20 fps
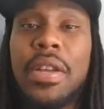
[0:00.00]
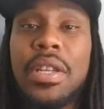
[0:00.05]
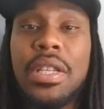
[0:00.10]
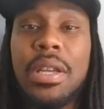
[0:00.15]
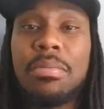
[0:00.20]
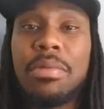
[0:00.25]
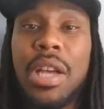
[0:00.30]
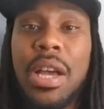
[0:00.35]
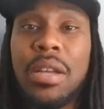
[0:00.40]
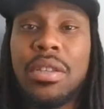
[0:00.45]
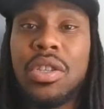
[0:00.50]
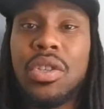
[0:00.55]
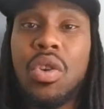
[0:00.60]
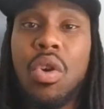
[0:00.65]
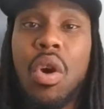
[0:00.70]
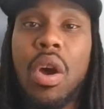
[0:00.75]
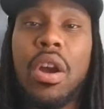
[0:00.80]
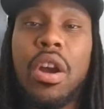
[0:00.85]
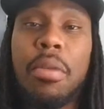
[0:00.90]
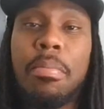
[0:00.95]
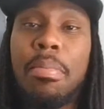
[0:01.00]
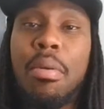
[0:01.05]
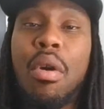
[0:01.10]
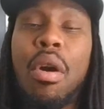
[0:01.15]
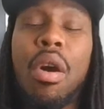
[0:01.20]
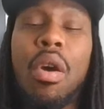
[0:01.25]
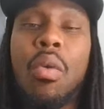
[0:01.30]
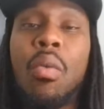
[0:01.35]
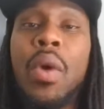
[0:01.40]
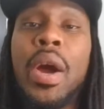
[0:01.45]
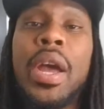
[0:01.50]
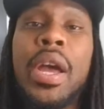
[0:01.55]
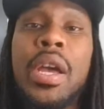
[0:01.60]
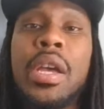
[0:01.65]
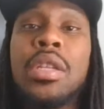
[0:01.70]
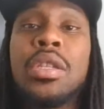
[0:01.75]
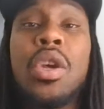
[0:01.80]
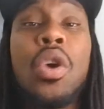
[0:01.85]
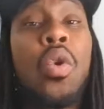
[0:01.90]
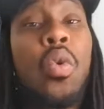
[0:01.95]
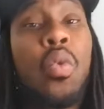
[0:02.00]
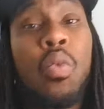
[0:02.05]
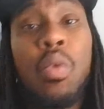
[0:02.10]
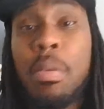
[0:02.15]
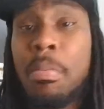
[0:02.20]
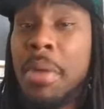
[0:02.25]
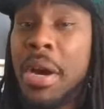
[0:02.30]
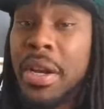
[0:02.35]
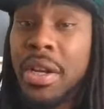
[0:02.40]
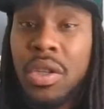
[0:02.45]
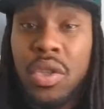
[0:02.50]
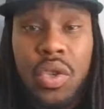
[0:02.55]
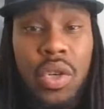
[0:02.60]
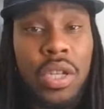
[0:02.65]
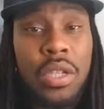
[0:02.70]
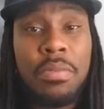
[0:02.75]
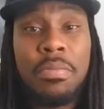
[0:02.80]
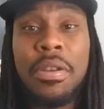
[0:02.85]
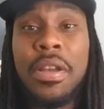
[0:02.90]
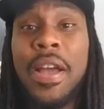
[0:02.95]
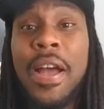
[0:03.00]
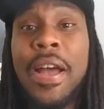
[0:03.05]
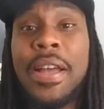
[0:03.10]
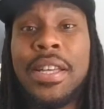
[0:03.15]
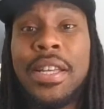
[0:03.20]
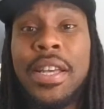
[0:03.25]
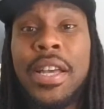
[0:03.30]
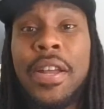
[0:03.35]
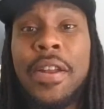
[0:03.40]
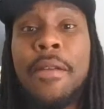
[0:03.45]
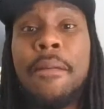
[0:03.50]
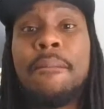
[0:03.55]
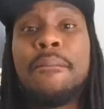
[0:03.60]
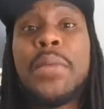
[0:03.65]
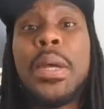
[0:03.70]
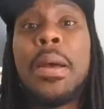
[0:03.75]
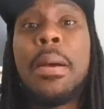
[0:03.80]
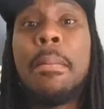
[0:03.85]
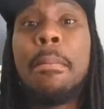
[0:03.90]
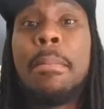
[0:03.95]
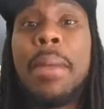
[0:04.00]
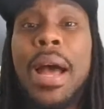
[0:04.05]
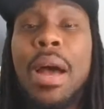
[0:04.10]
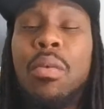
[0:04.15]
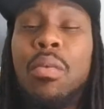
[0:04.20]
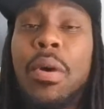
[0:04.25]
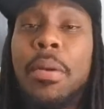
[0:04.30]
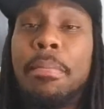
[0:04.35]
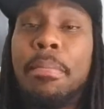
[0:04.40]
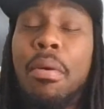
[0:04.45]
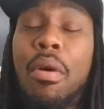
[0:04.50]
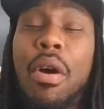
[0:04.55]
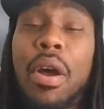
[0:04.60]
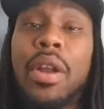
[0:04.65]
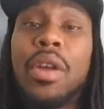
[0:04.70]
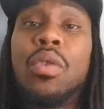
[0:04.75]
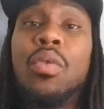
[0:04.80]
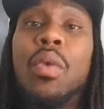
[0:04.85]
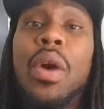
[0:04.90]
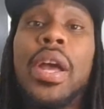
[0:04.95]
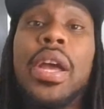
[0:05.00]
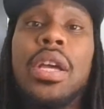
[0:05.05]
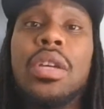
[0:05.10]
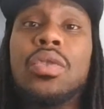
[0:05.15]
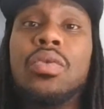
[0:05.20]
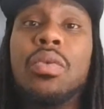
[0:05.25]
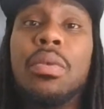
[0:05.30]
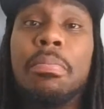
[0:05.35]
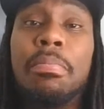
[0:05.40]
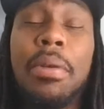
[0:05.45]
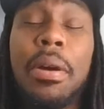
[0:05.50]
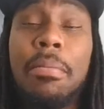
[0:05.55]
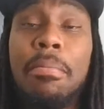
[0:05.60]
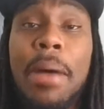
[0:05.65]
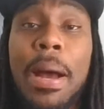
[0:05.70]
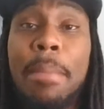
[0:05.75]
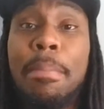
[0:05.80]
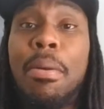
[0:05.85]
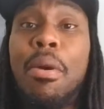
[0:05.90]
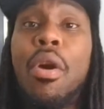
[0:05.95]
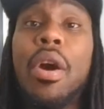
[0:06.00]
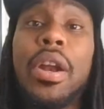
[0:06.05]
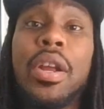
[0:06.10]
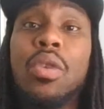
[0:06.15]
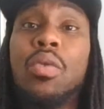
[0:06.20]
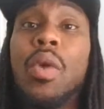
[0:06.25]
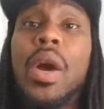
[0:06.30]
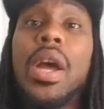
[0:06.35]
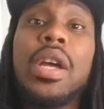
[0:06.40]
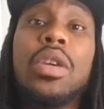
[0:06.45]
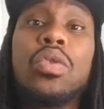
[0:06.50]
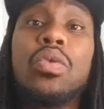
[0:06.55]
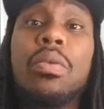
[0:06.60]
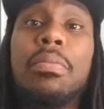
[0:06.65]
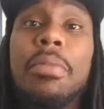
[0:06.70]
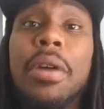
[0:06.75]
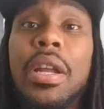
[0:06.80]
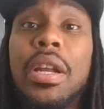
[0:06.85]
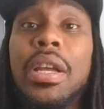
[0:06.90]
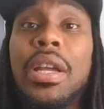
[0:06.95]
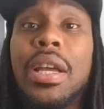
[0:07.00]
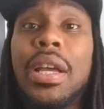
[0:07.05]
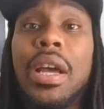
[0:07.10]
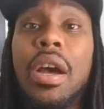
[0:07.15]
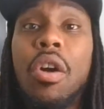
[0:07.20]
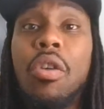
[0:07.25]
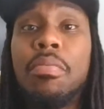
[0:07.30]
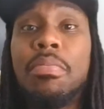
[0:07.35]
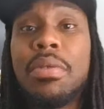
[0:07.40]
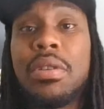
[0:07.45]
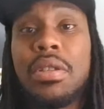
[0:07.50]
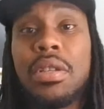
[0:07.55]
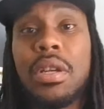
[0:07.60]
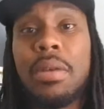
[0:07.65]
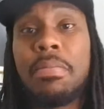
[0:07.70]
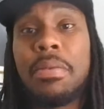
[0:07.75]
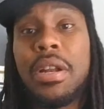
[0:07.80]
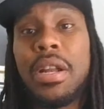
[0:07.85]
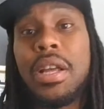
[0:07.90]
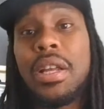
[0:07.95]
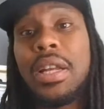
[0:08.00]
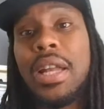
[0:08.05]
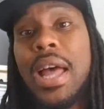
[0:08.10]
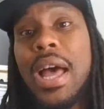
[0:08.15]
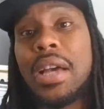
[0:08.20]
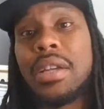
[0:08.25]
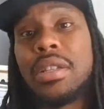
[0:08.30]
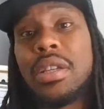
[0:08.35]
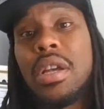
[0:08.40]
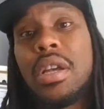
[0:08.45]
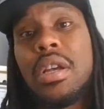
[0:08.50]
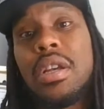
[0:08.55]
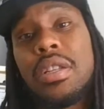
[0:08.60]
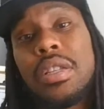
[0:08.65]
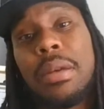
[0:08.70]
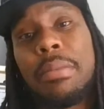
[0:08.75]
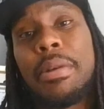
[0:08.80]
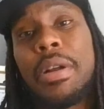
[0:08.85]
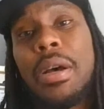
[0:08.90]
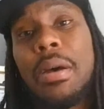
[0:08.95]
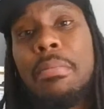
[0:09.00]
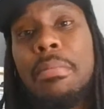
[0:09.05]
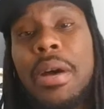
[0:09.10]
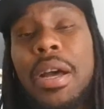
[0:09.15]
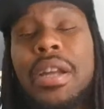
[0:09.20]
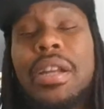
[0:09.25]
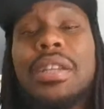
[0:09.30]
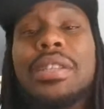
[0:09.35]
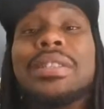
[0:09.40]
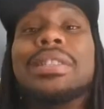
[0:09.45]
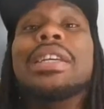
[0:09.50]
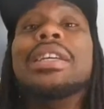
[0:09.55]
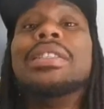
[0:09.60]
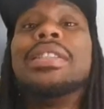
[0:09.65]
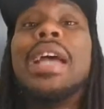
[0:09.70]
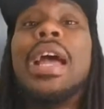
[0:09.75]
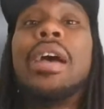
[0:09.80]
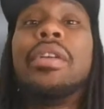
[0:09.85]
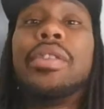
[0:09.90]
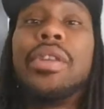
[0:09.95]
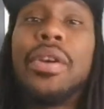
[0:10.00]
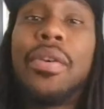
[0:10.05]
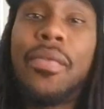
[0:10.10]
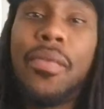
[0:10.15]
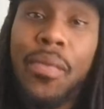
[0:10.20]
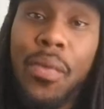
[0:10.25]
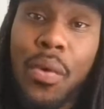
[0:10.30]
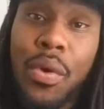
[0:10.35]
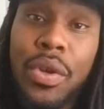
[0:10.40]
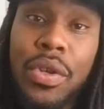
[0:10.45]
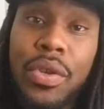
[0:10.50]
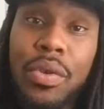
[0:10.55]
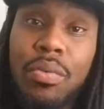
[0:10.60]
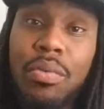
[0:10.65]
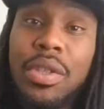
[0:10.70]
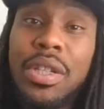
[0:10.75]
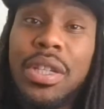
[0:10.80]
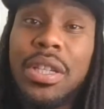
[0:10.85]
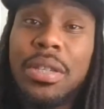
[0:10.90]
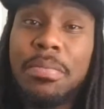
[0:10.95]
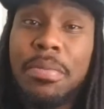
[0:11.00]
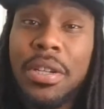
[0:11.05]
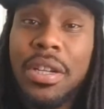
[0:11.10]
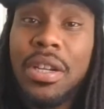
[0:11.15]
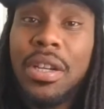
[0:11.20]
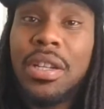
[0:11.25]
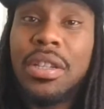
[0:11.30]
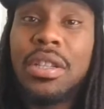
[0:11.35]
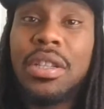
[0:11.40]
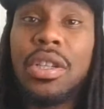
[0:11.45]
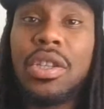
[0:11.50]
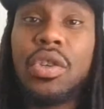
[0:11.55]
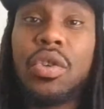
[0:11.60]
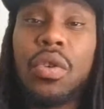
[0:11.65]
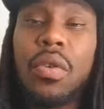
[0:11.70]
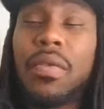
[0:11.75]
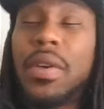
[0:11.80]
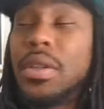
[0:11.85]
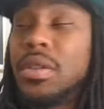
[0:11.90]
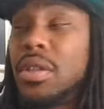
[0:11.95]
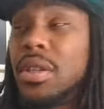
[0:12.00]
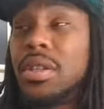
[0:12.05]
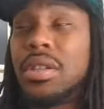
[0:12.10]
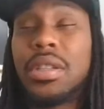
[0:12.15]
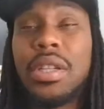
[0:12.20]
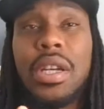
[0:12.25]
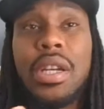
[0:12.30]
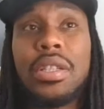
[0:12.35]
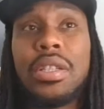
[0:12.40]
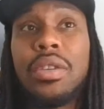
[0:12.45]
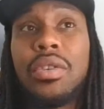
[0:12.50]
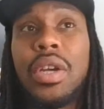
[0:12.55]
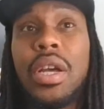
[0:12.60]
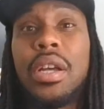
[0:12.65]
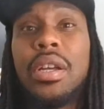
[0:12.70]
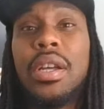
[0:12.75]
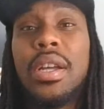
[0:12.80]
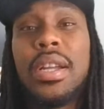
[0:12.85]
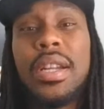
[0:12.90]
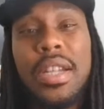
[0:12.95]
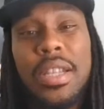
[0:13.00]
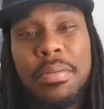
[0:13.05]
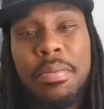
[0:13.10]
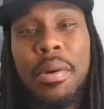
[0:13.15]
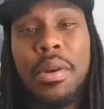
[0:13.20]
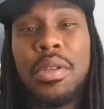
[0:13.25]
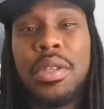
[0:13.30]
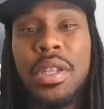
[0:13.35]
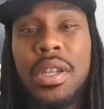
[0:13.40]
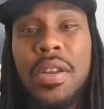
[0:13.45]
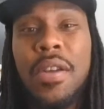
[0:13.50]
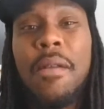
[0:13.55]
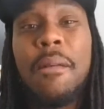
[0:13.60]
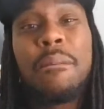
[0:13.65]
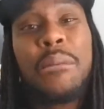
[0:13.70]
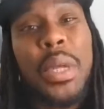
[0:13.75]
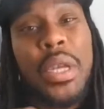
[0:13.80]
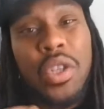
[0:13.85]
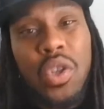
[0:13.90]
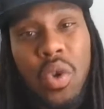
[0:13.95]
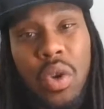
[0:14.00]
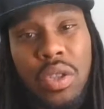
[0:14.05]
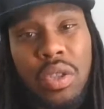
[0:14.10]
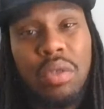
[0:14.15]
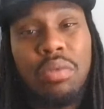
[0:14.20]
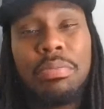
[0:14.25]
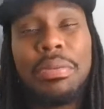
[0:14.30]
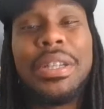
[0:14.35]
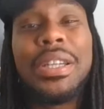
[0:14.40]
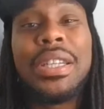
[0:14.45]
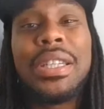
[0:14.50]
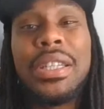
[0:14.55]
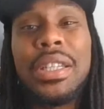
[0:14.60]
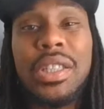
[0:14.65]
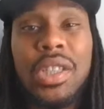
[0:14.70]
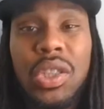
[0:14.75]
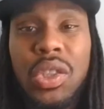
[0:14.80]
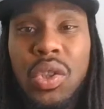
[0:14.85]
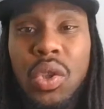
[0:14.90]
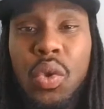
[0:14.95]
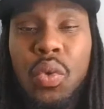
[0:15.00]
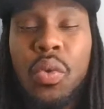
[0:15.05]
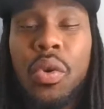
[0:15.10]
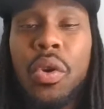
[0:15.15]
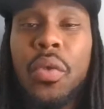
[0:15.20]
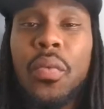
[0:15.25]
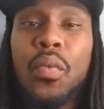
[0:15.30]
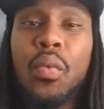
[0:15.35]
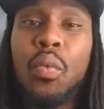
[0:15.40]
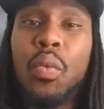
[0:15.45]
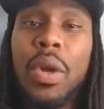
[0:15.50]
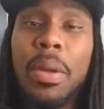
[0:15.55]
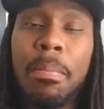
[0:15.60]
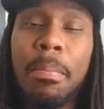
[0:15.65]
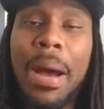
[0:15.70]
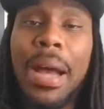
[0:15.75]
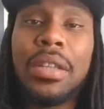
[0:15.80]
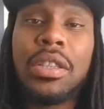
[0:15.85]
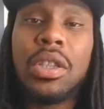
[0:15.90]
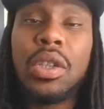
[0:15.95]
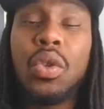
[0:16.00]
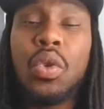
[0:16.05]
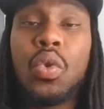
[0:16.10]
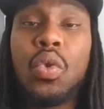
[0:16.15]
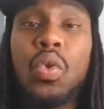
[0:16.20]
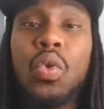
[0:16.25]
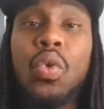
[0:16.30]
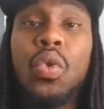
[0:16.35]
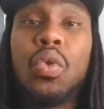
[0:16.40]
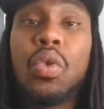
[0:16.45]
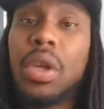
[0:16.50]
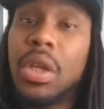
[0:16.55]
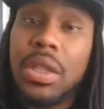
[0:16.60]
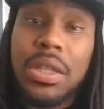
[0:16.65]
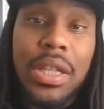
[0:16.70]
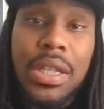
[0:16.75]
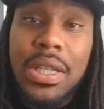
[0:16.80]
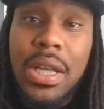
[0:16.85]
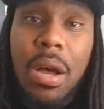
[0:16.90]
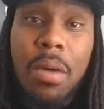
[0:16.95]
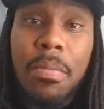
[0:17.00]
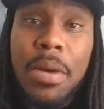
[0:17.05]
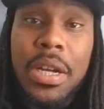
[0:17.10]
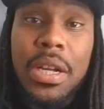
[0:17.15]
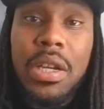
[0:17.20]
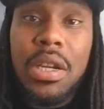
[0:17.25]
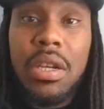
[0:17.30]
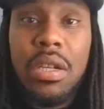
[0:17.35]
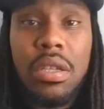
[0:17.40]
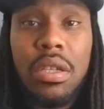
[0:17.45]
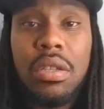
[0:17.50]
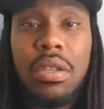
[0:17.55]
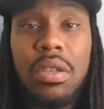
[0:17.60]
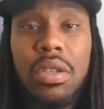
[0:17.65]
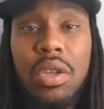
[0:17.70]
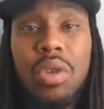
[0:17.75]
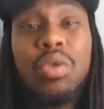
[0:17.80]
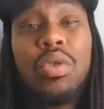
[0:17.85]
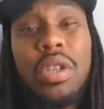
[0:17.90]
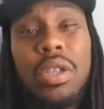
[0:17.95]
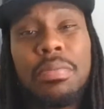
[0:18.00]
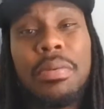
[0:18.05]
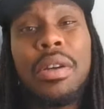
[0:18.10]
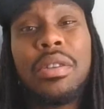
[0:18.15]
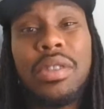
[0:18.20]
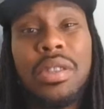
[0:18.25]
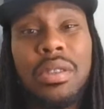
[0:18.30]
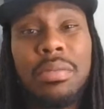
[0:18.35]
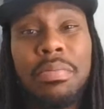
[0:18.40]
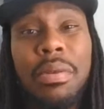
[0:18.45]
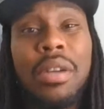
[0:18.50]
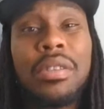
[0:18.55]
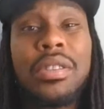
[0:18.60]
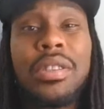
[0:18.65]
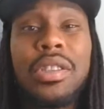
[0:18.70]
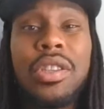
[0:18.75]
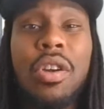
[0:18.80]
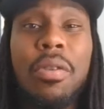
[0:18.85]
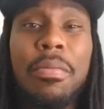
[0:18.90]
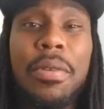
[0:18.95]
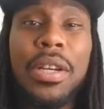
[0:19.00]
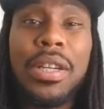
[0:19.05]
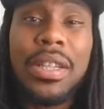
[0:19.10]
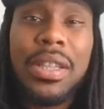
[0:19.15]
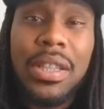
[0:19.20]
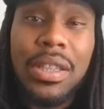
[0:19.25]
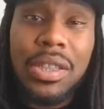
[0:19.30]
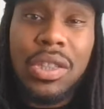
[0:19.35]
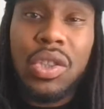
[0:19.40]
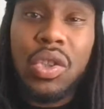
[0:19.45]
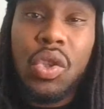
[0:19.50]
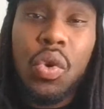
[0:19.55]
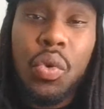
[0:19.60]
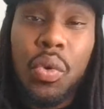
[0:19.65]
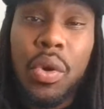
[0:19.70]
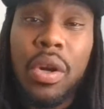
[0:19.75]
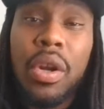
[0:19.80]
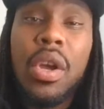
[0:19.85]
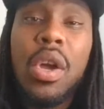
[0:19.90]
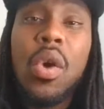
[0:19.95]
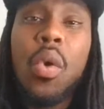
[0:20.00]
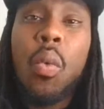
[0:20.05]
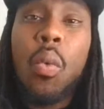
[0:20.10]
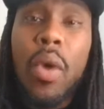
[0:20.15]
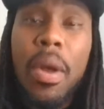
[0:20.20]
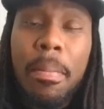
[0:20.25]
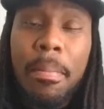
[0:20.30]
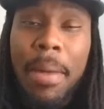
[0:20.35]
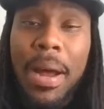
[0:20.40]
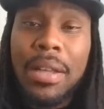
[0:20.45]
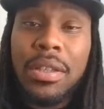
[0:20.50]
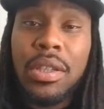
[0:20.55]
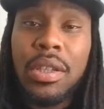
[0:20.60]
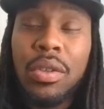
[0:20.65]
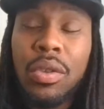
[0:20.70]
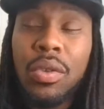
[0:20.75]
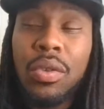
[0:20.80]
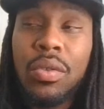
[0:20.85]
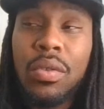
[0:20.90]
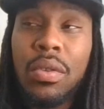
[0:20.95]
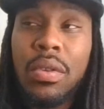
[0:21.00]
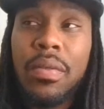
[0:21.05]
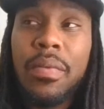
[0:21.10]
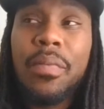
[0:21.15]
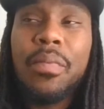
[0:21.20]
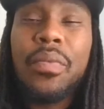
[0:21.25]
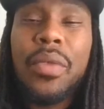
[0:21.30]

And sometimes it's harder to part ways with money. Trust me, I get it by with parting ways, but by parting ways with money, it opens up and unlocks some of the abundance that's out there for you. Just because the universe understands, okay, this person is going to be a good steward with my tool, because that's all money is, is a tool. This person, person is going to be a good steward with my tool.